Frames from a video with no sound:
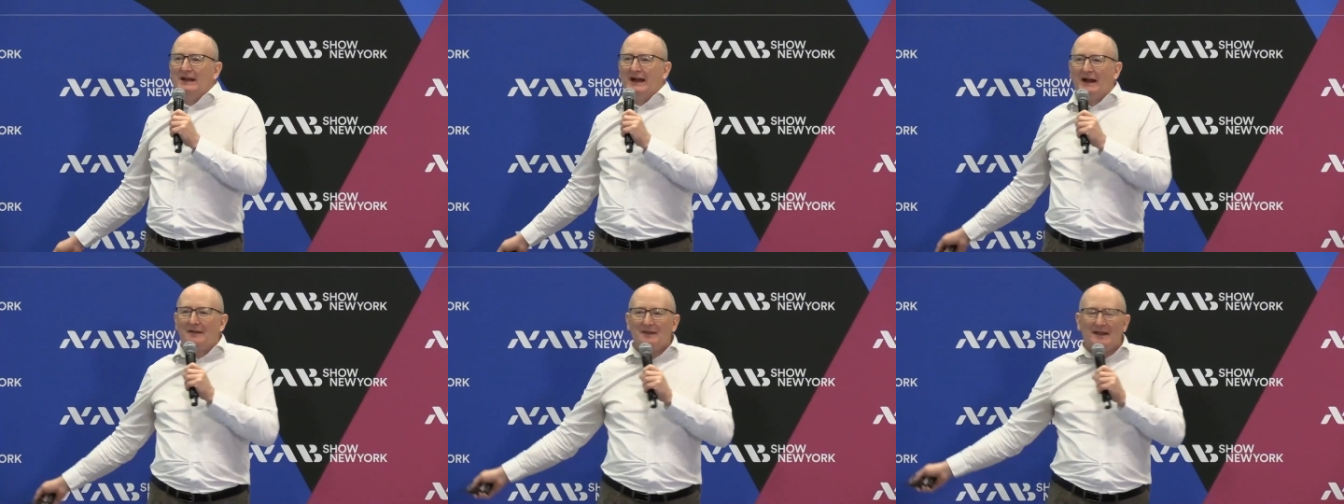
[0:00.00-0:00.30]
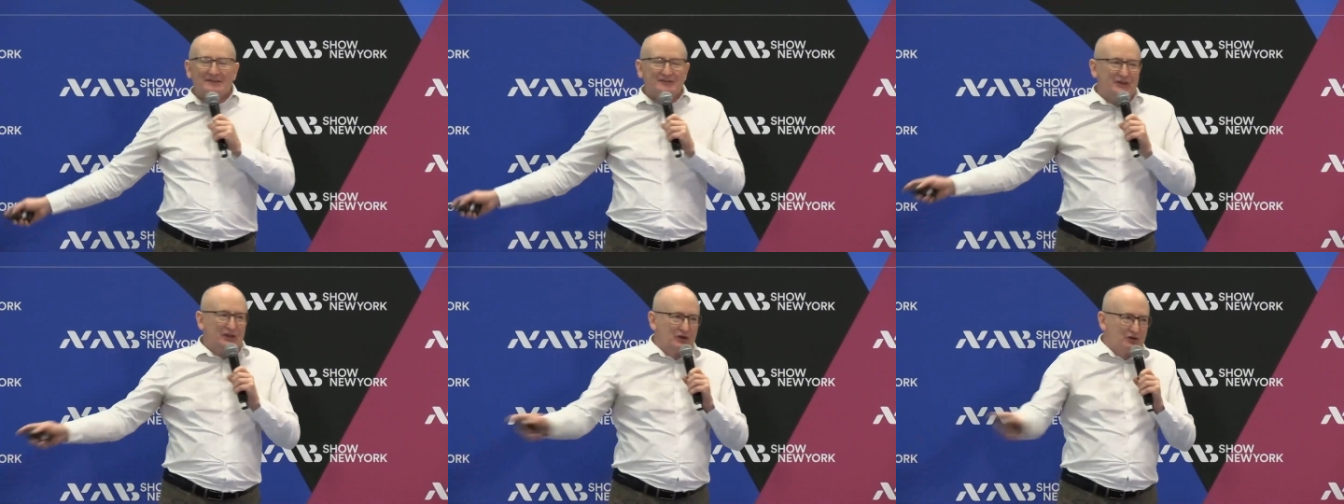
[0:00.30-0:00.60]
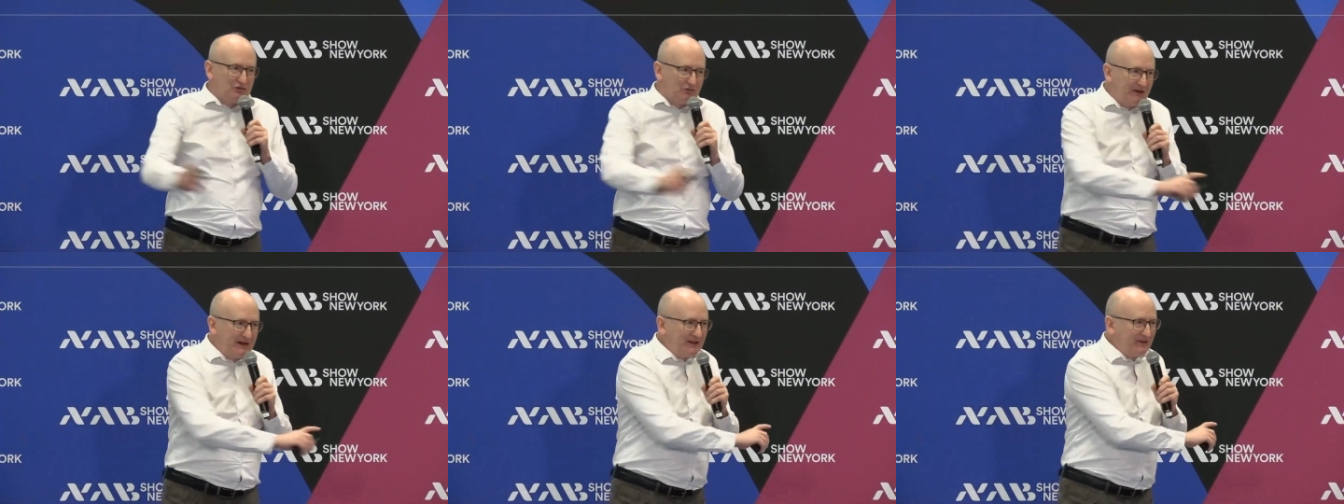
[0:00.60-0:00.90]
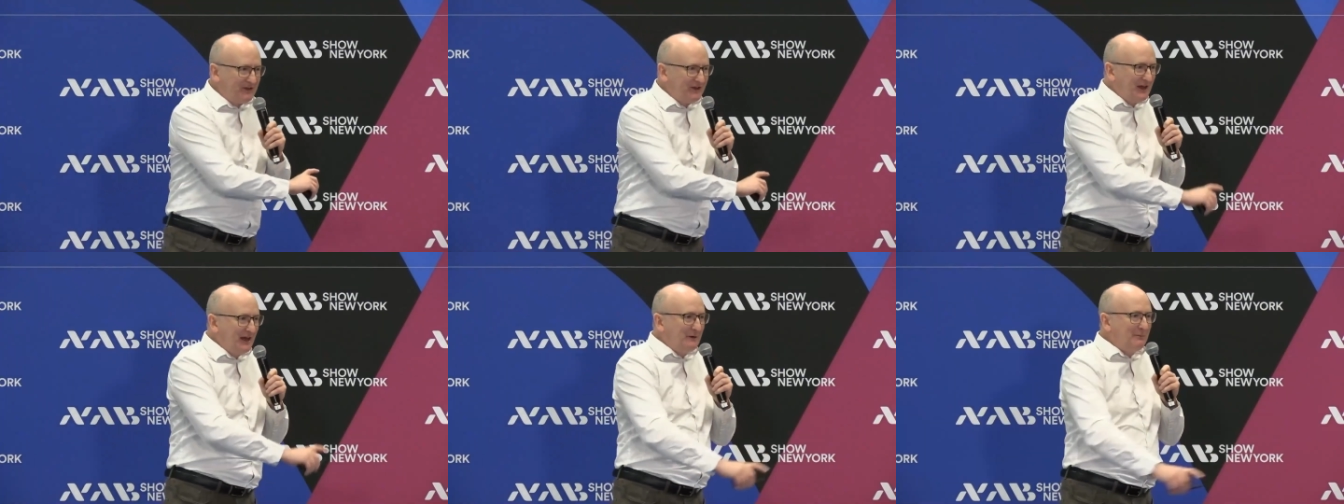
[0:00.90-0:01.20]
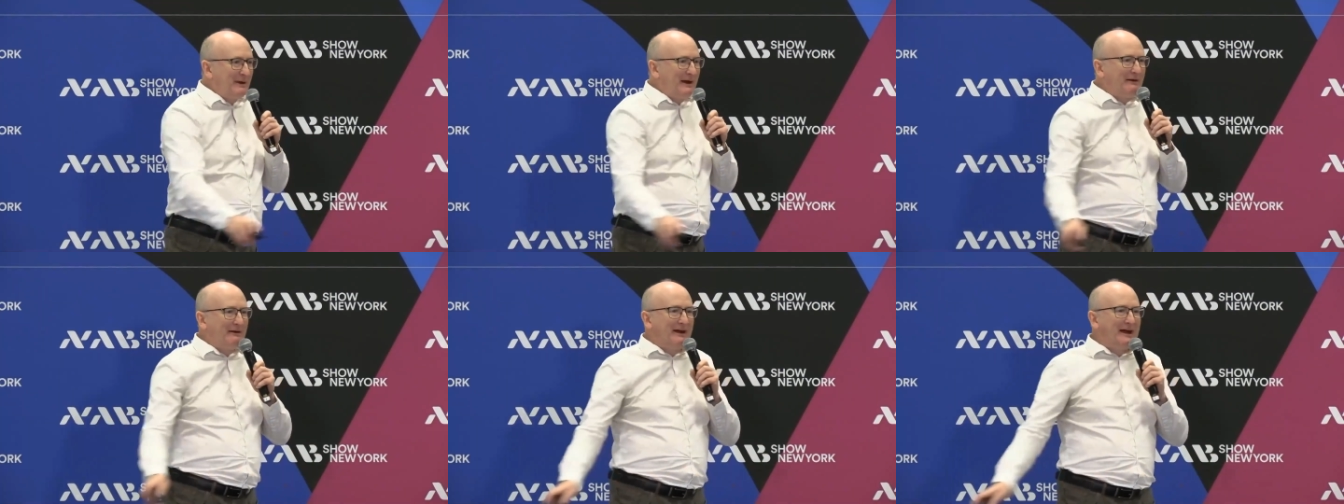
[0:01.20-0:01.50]
And that's the great thing
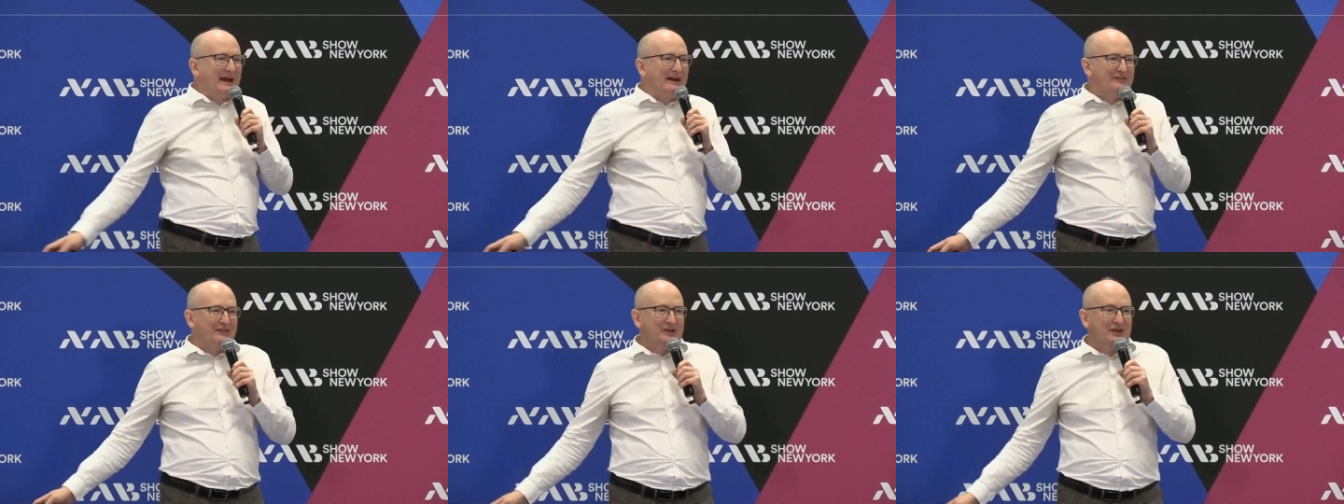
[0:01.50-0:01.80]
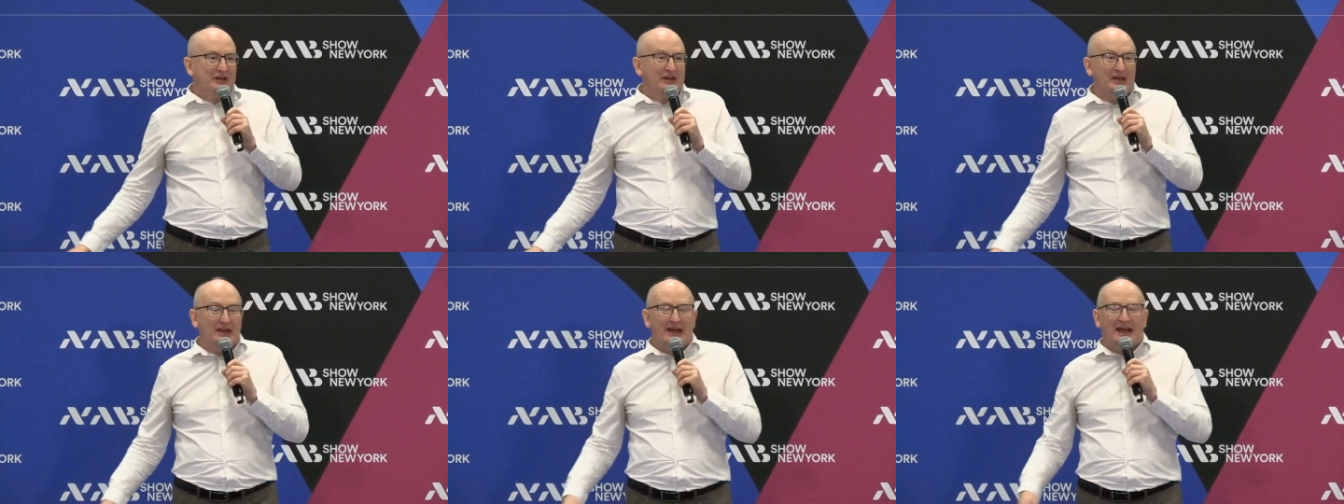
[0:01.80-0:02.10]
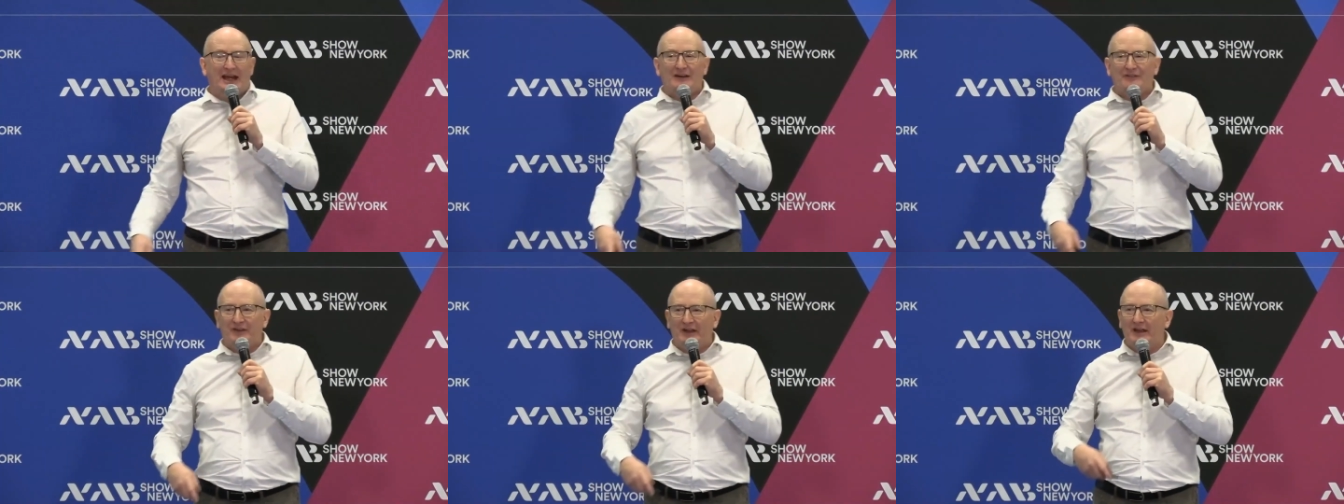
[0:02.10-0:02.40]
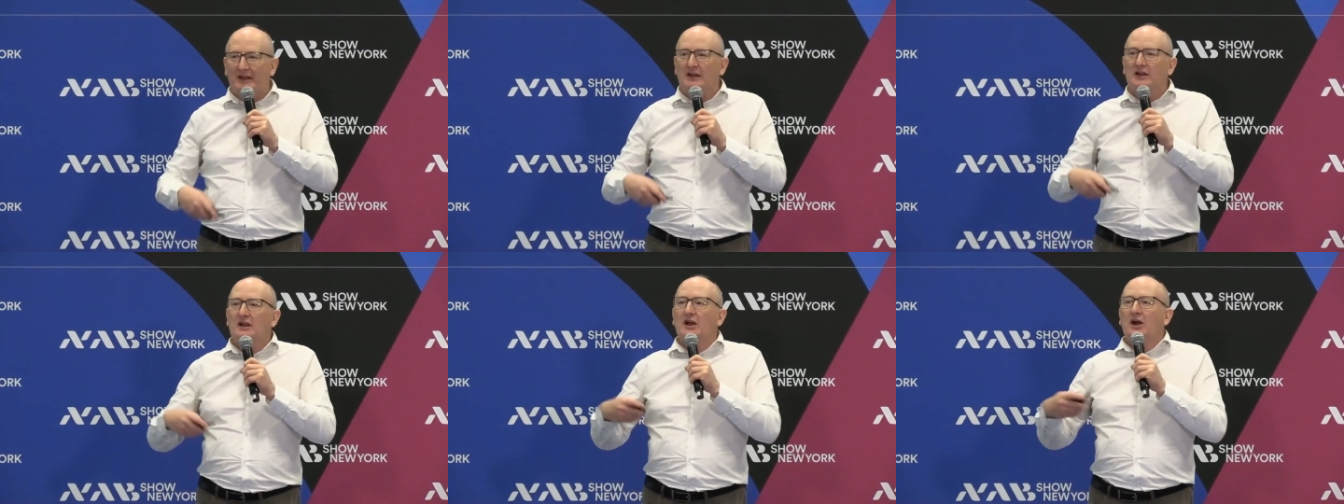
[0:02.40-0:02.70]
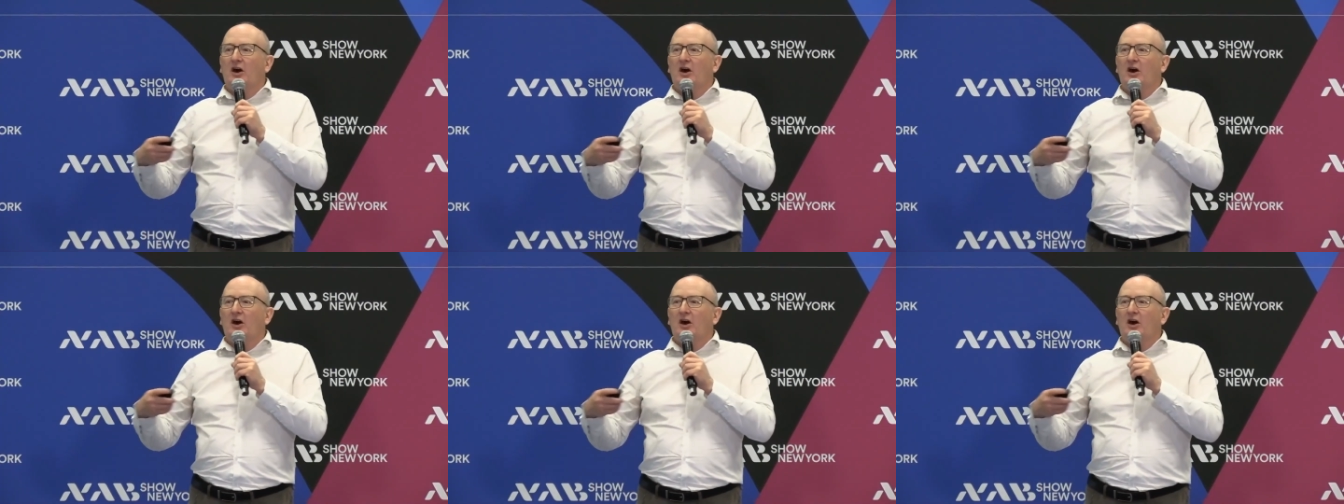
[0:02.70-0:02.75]
about having